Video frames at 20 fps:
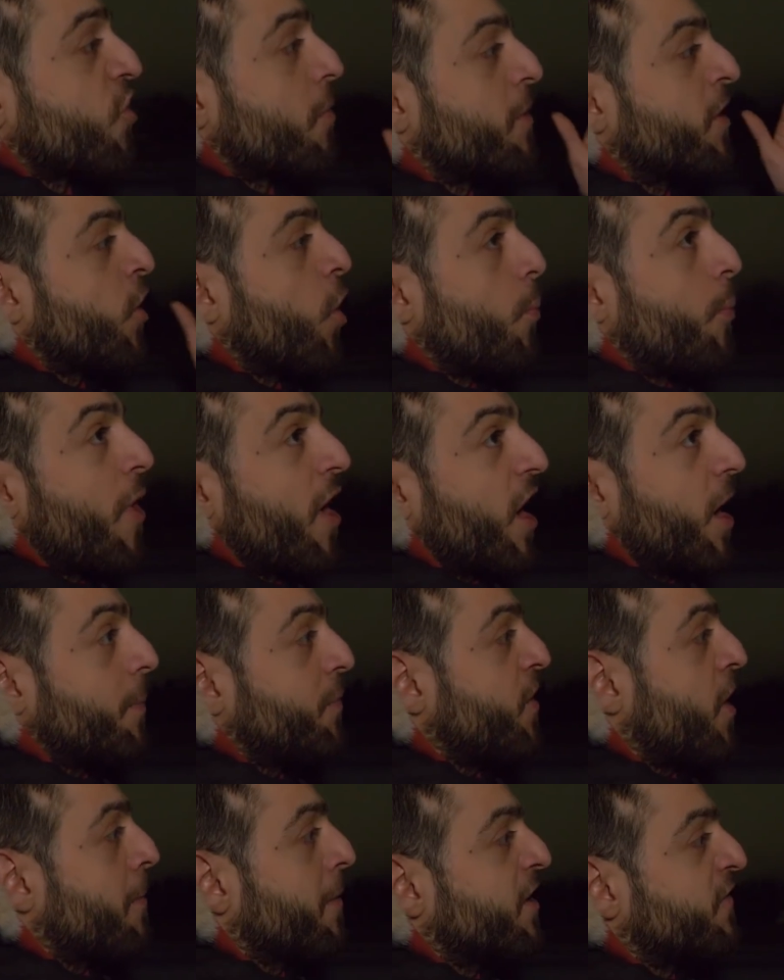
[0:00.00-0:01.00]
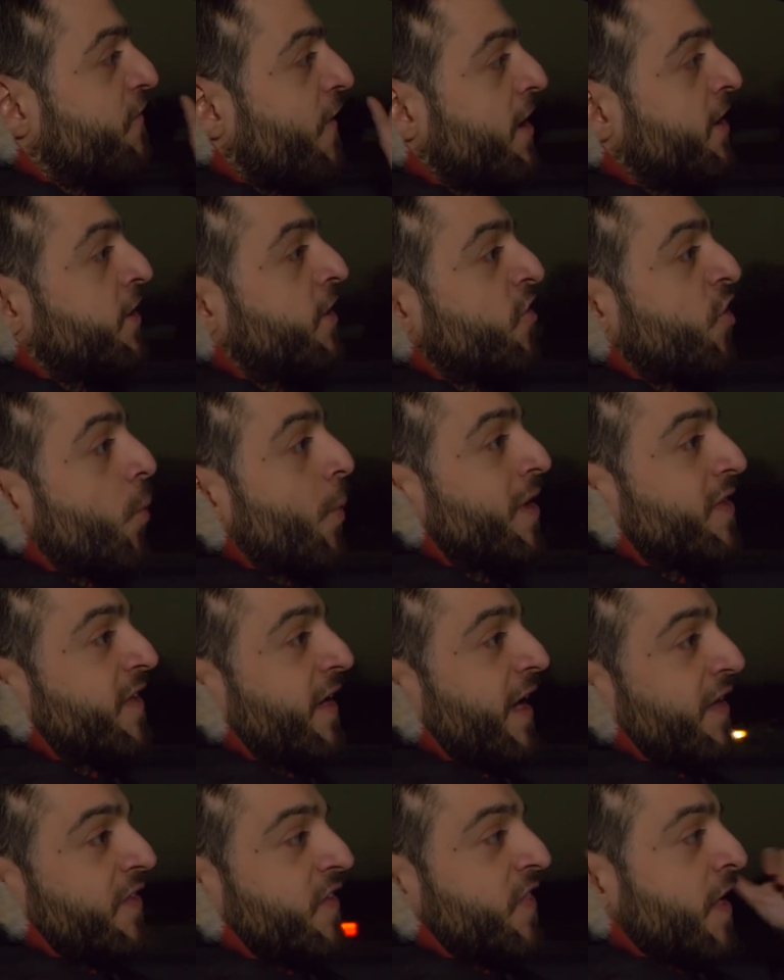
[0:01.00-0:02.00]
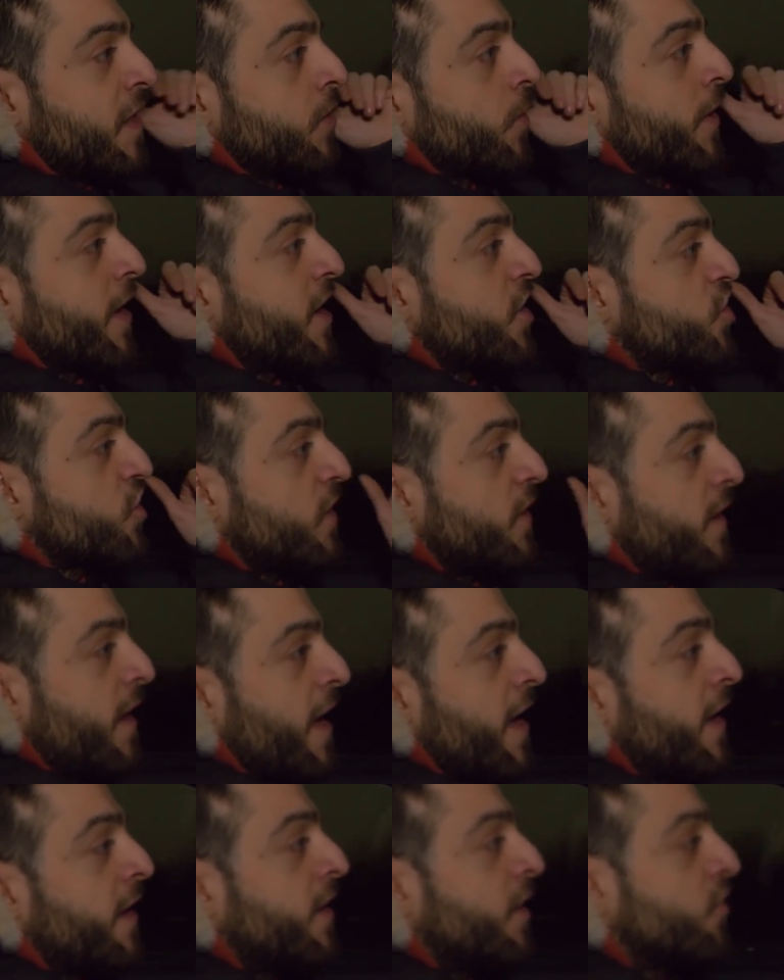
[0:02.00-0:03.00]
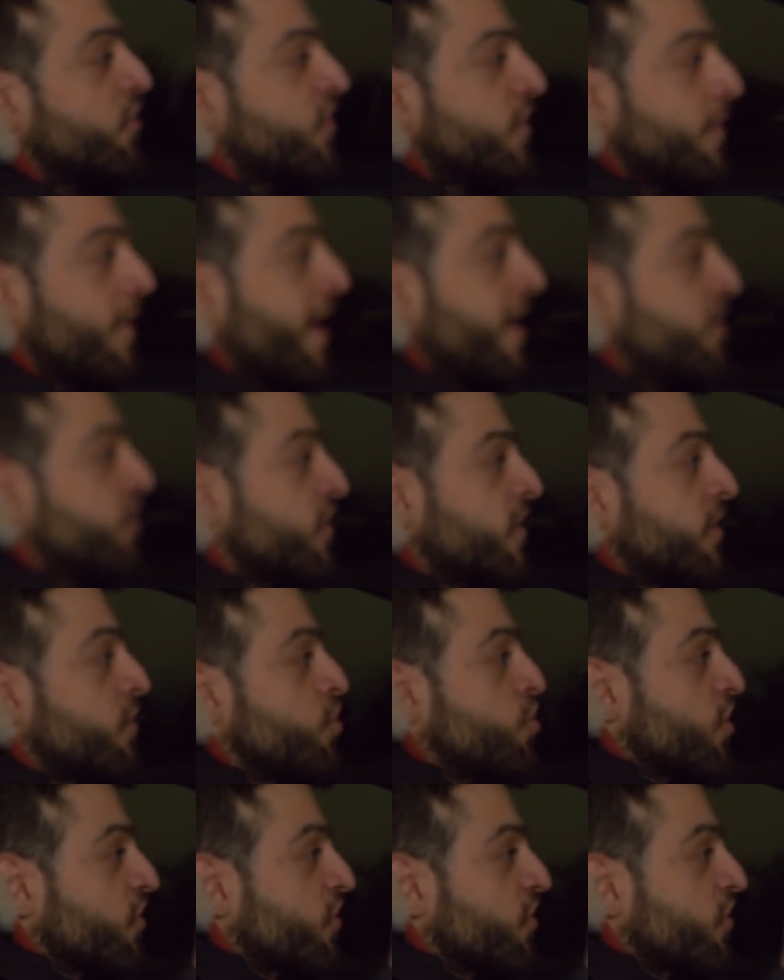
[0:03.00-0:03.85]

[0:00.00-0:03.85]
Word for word: So I'm gonna go park up there. I'm gonna find another way to get to that location, and I'll see you guys in